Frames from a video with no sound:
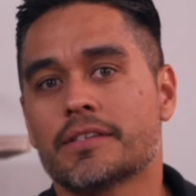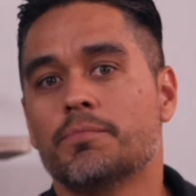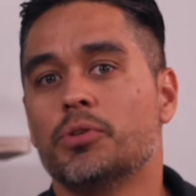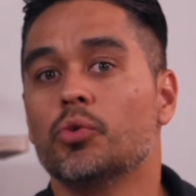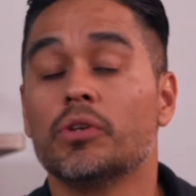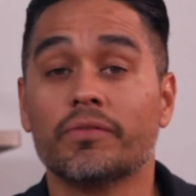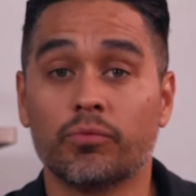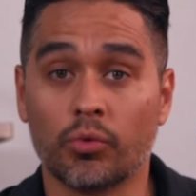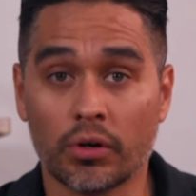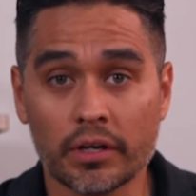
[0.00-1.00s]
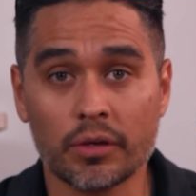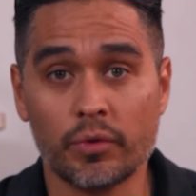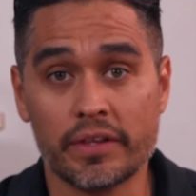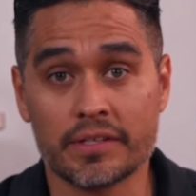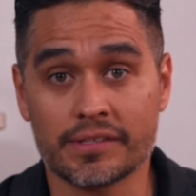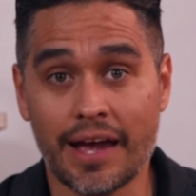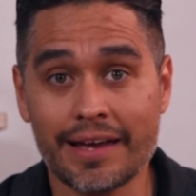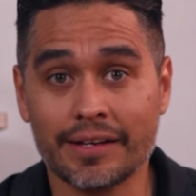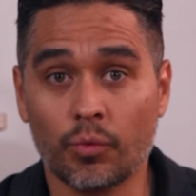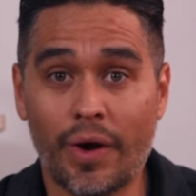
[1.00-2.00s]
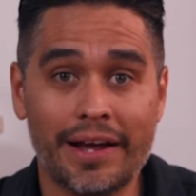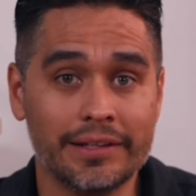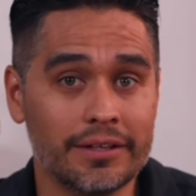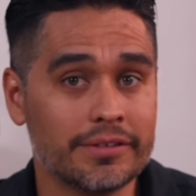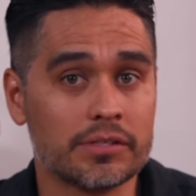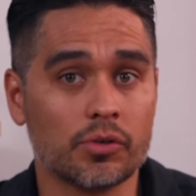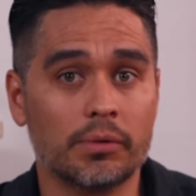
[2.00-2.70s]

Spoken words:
the beauty of working with Asana and why I love it so